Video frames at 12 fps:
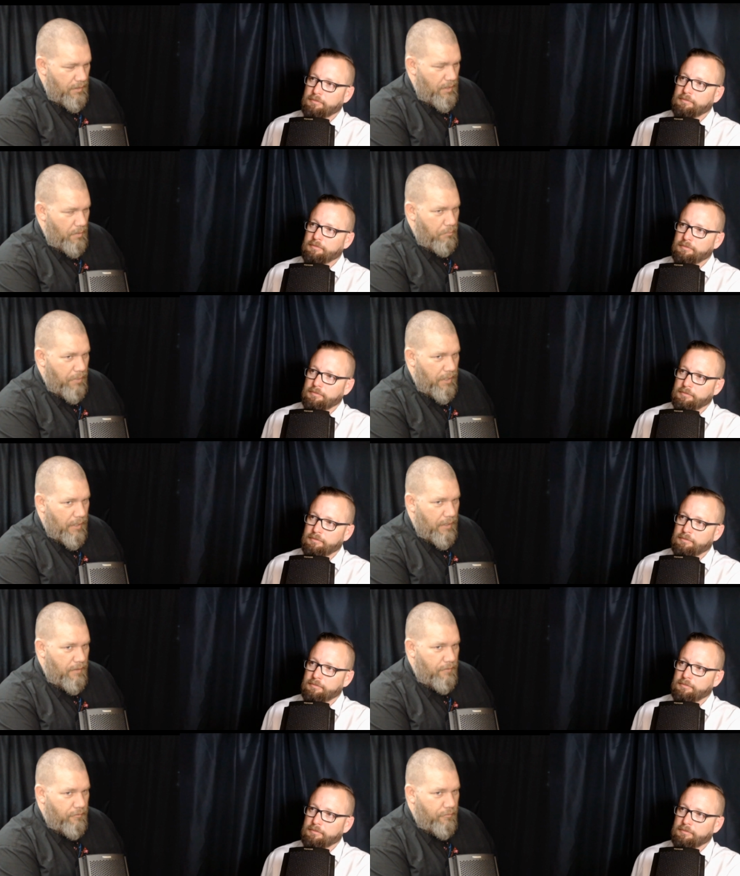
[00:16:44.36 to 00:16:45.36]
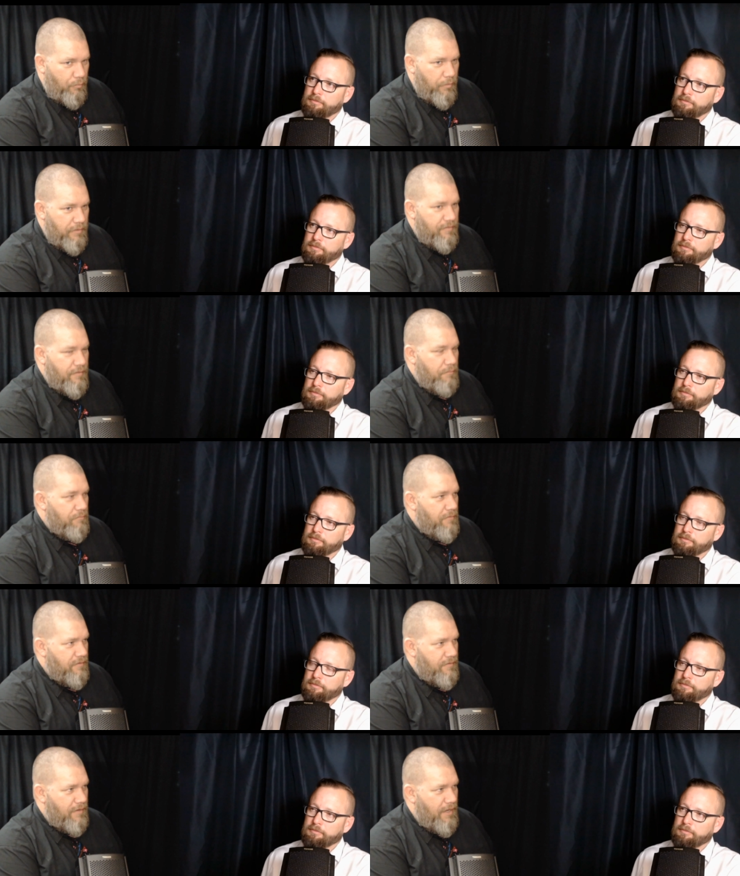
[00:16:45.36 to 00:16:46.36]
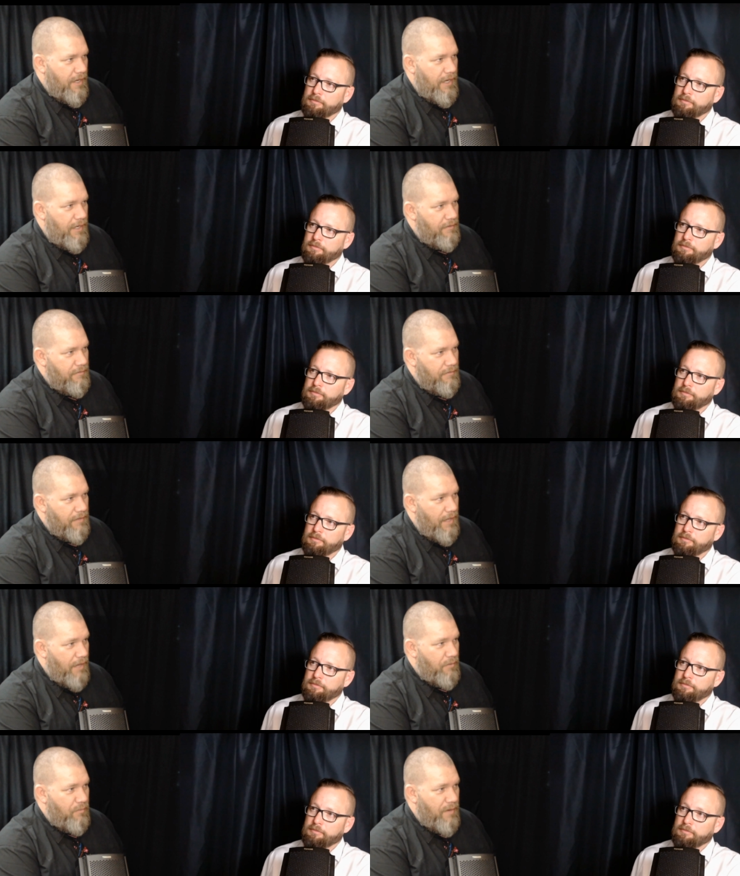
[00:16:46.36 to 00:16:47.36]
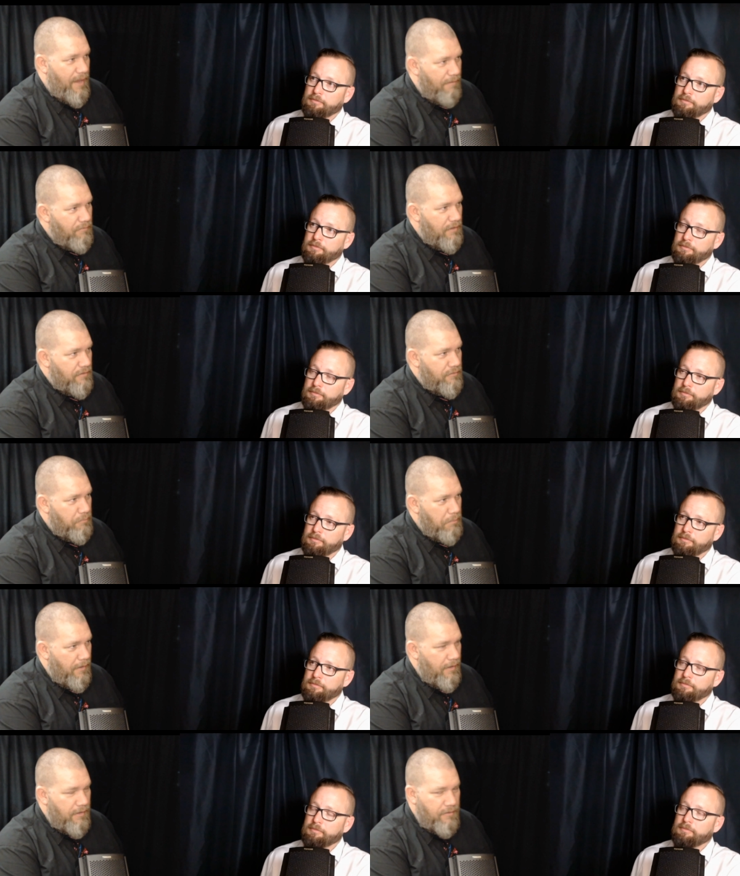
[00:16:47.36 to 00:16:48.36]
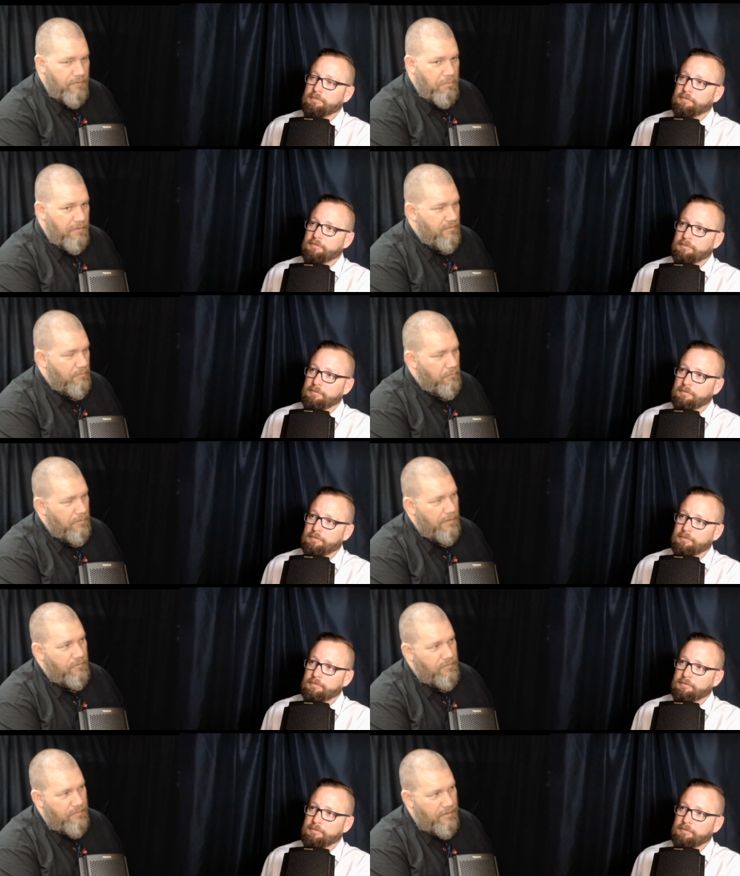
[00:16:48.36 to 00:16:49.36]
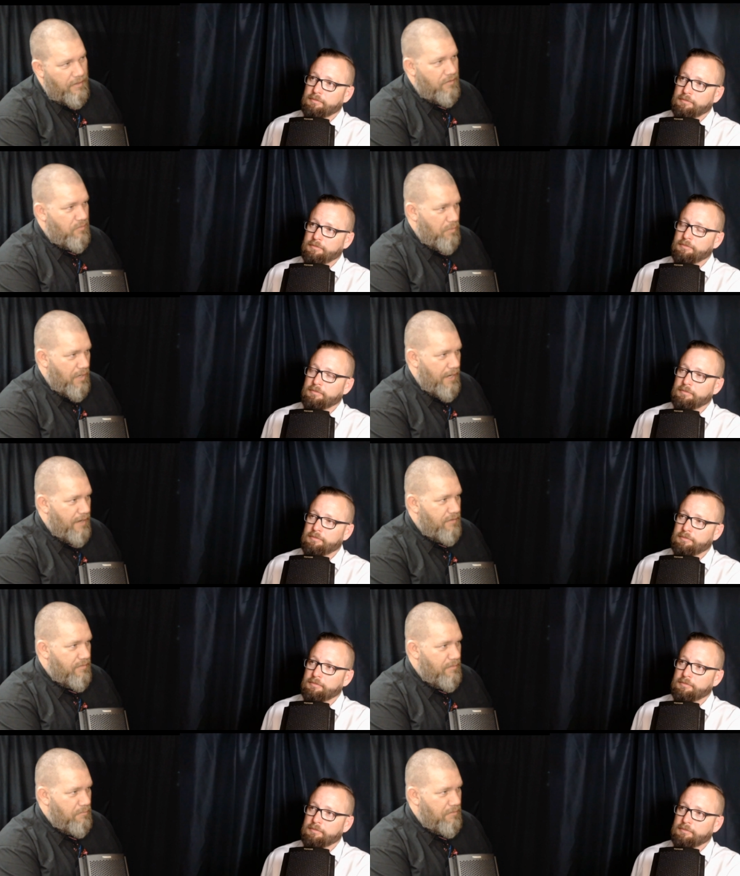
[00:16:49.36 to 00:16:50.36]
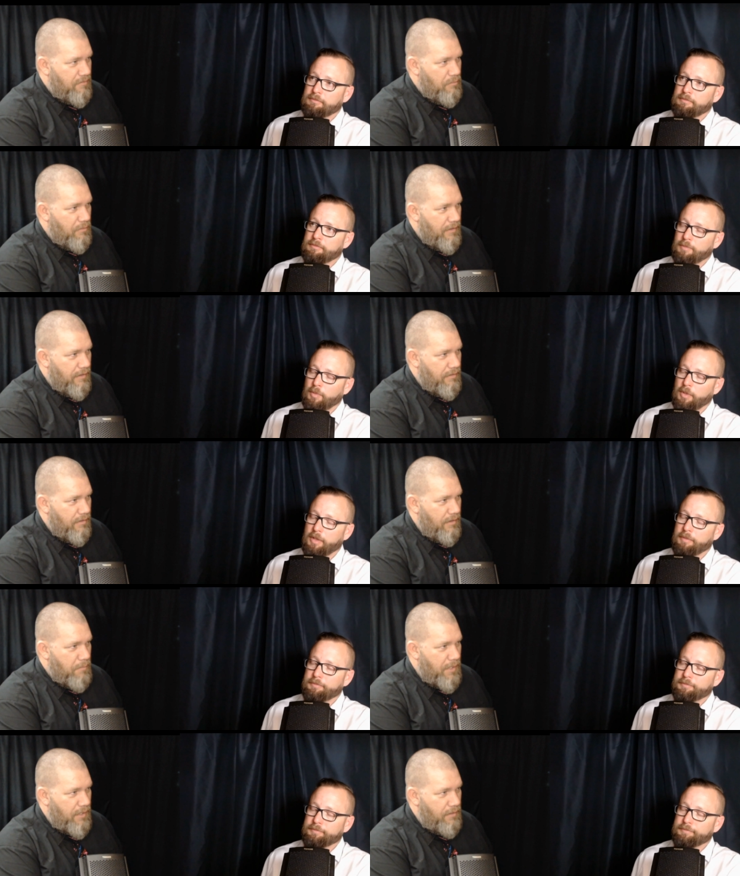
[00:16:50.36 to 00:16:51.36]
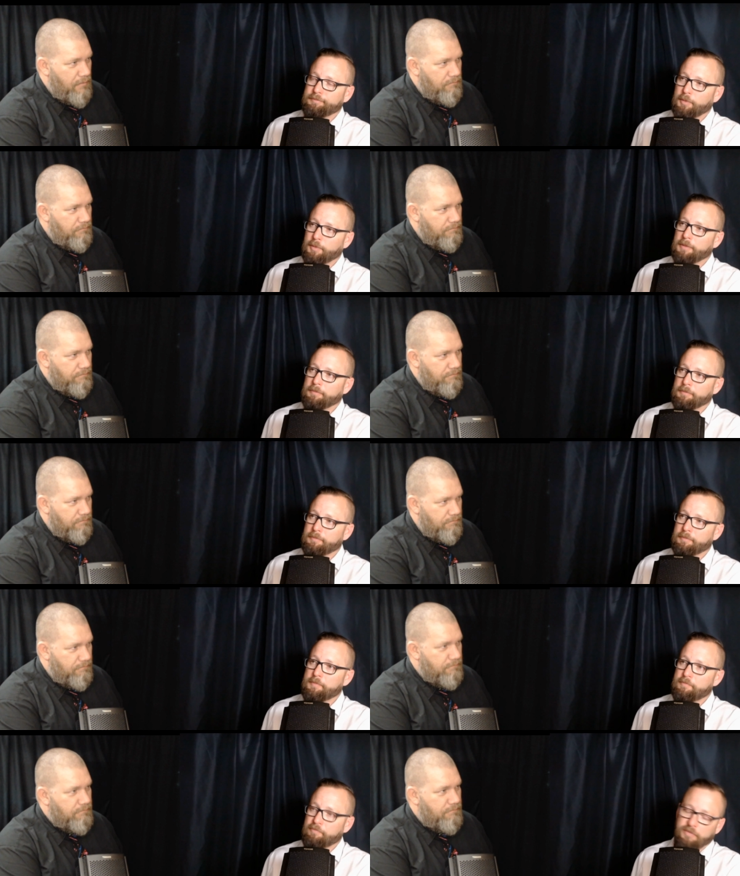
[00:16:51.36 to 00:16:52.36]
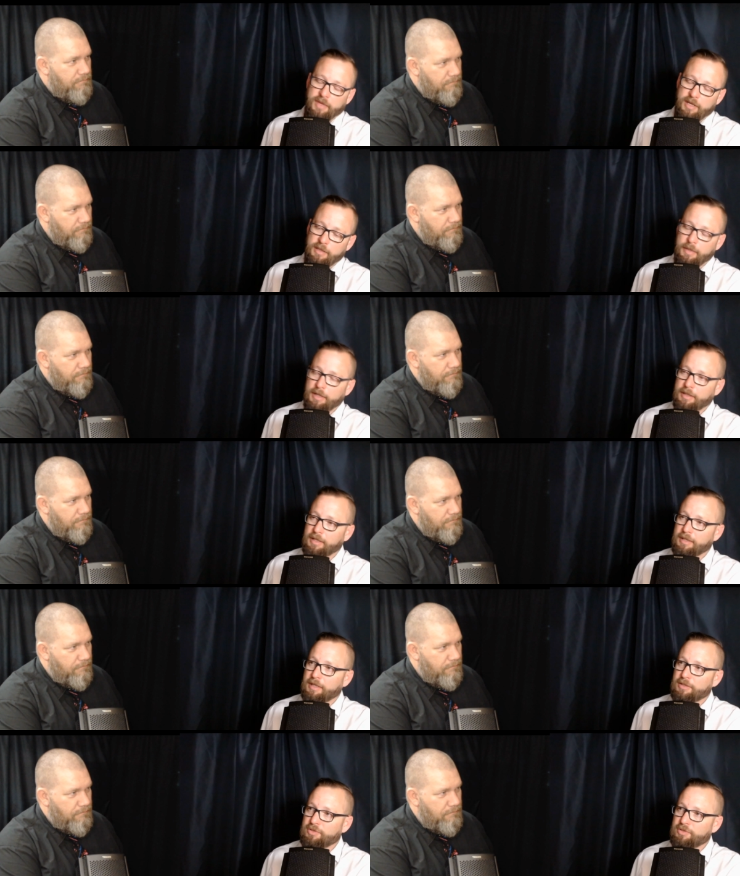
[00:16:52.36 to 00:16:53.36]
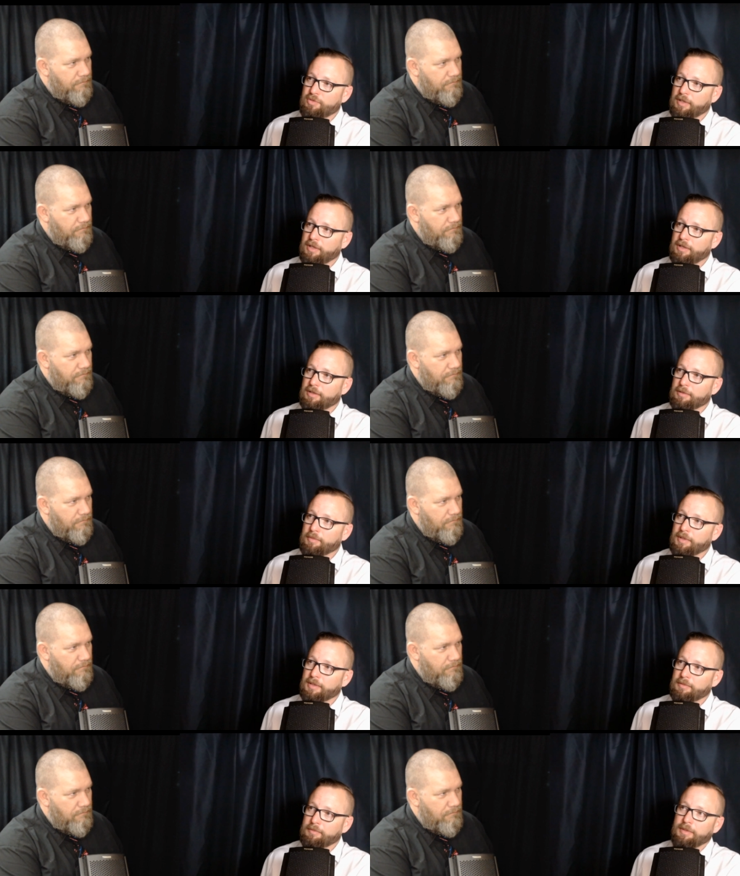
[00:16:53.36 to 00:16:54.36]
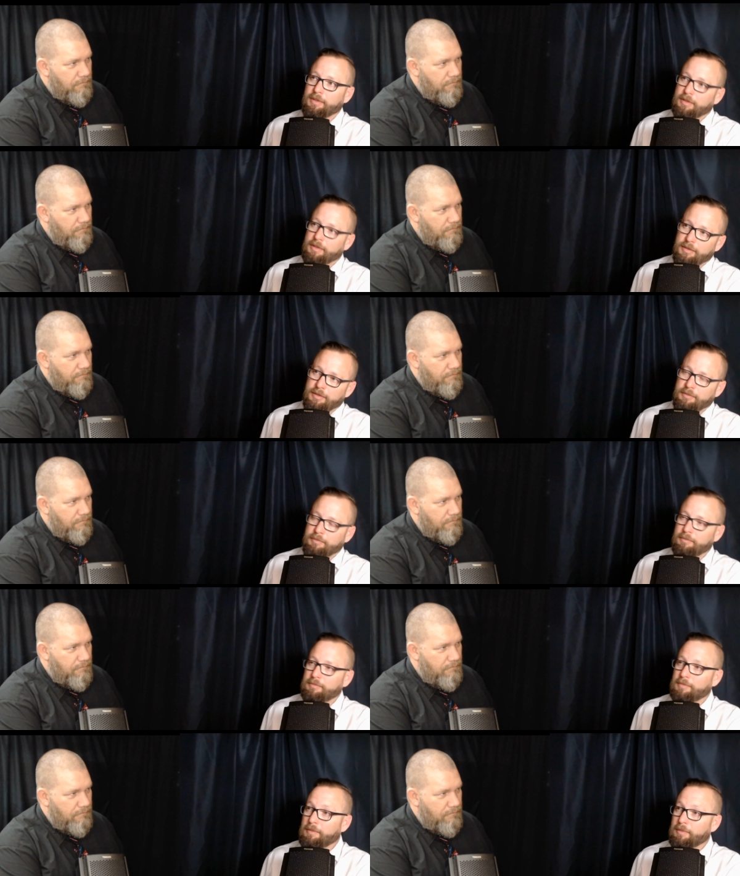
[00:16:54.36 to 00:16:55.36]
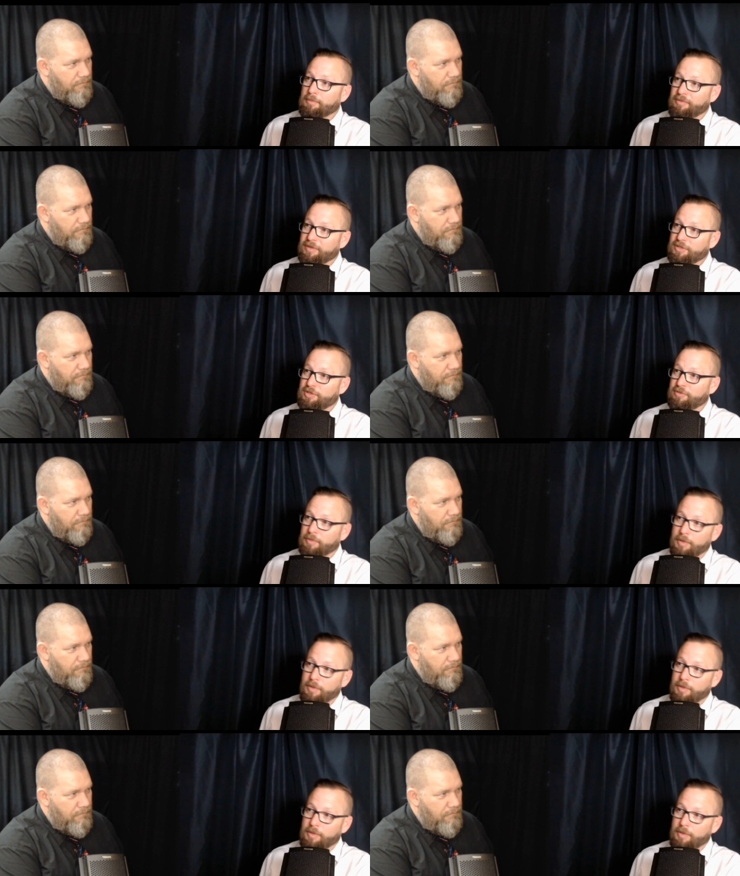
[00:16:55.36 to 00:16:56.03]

Speaker 1: but it is wisdom to say, I don't have the experience, but someone else does. I'm going to ask
Speaker 2: them and see what they right. think about it. Right you may not get the answers you want to hear, but maybe it prevents you from